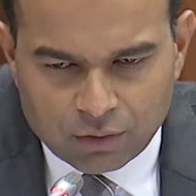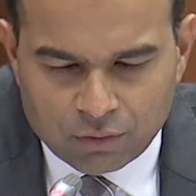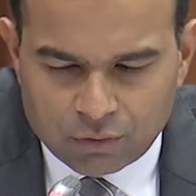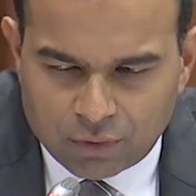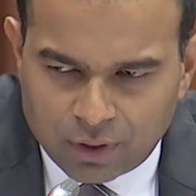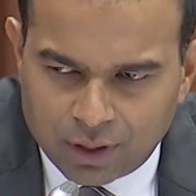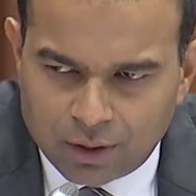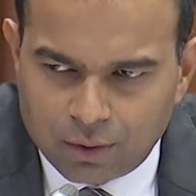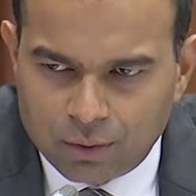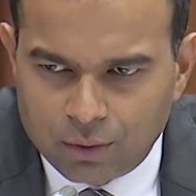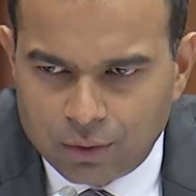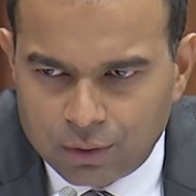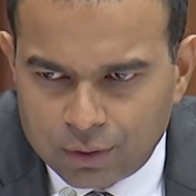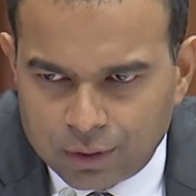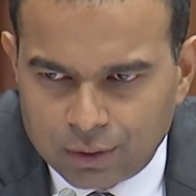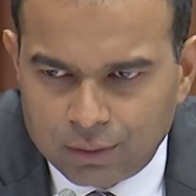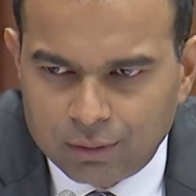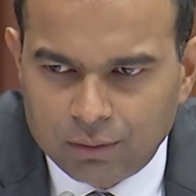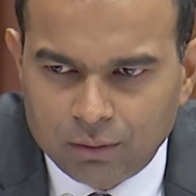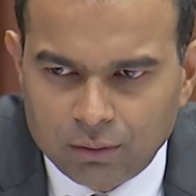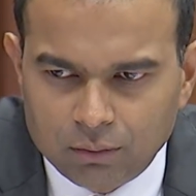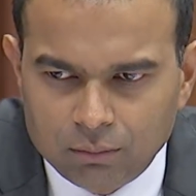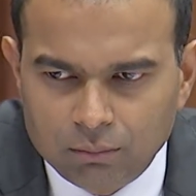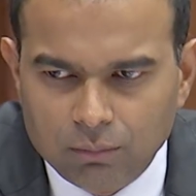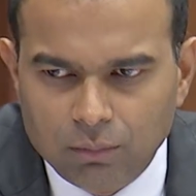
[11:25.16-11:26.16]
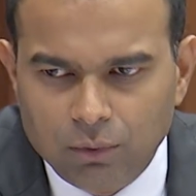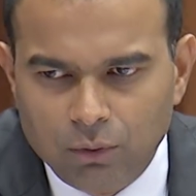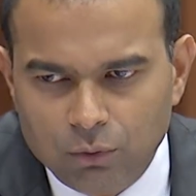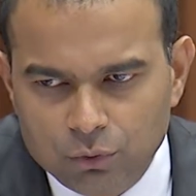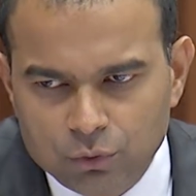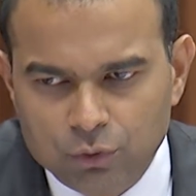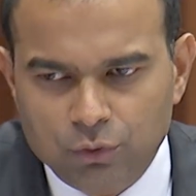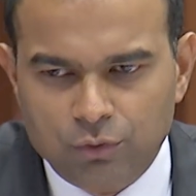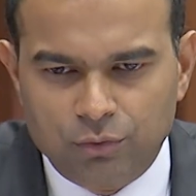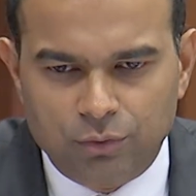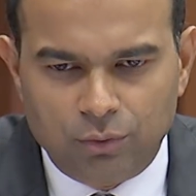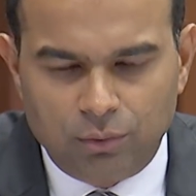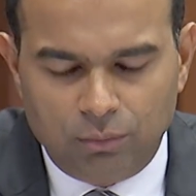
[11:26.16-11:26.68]
of record and
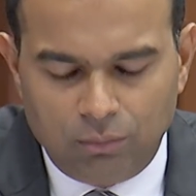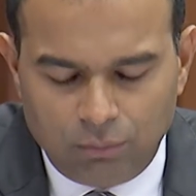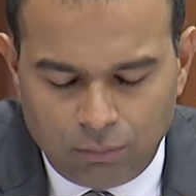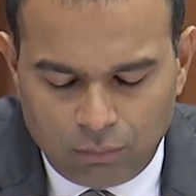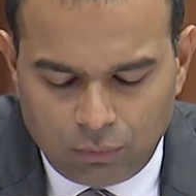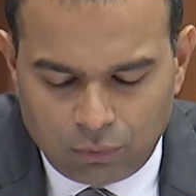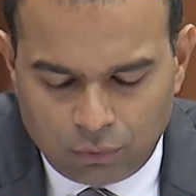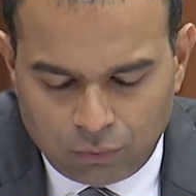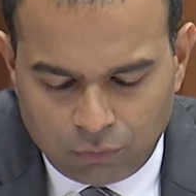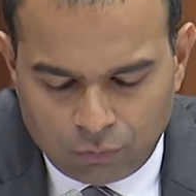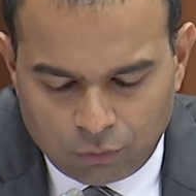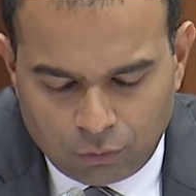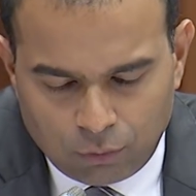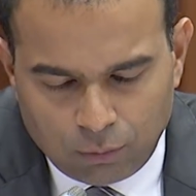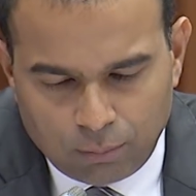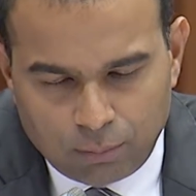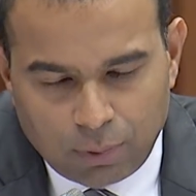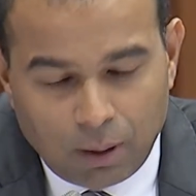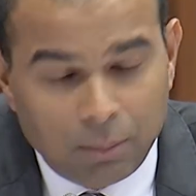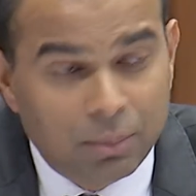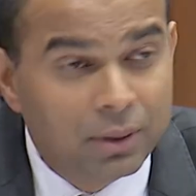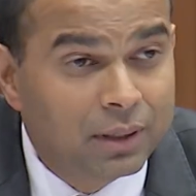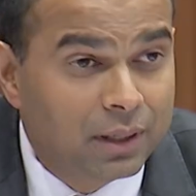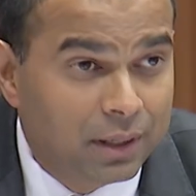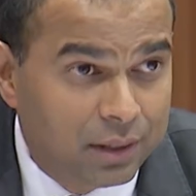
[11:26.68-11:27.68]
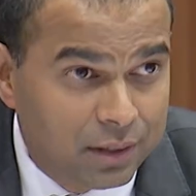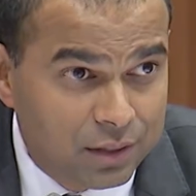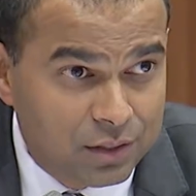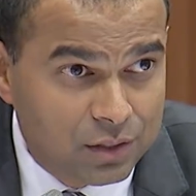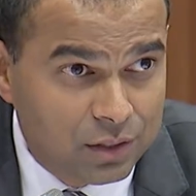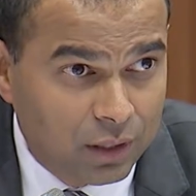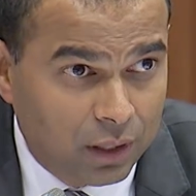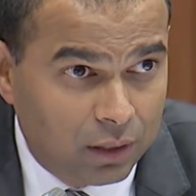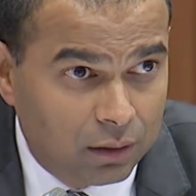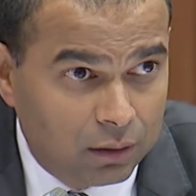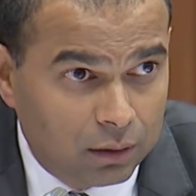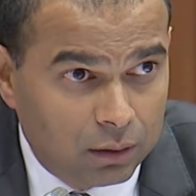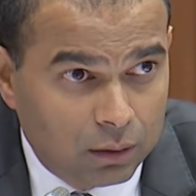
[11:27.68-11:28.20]
also for public
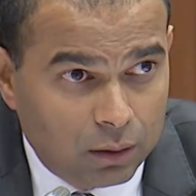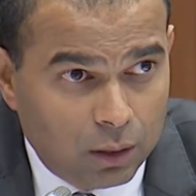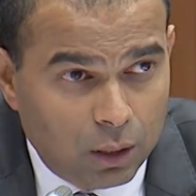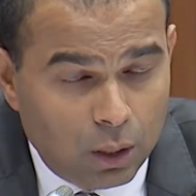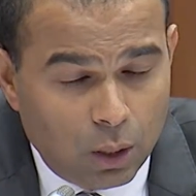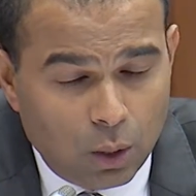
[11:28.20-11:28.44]
understanding,